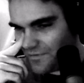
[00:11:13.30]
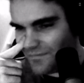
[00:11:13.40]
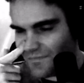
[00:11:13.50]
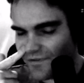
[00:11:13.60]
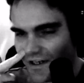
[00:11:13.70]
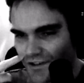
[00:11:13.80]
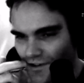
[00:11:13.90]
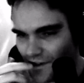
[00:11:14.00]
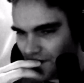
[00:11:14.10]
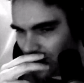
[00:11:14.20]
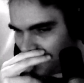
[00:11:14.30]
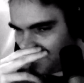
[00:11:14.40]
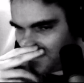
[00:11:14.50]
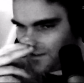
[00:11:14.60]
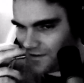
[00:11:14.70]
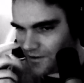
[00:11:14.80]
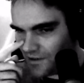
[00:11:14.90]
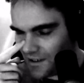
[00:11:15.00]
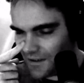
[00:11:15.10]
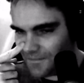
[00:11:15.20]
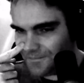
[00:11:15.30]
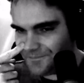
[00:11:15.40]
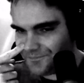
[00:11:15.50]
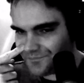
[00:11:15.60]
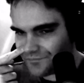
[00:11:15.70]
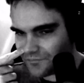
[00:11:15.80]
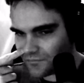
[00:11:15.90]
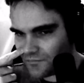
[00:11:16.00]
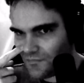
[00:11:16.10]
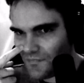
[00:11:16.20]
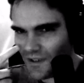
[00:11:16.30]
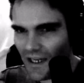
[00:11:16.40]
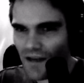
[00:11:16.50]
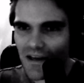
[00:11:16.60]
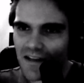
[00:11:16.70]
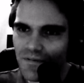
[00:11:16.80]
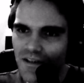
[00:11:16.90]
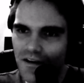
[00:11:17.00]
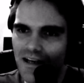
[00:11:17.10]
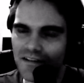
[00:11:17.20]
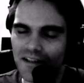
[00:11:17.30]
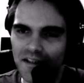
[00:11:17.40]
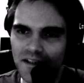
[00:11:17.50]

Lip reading: Frasier goodness. So, yeah, man, it's been crazy.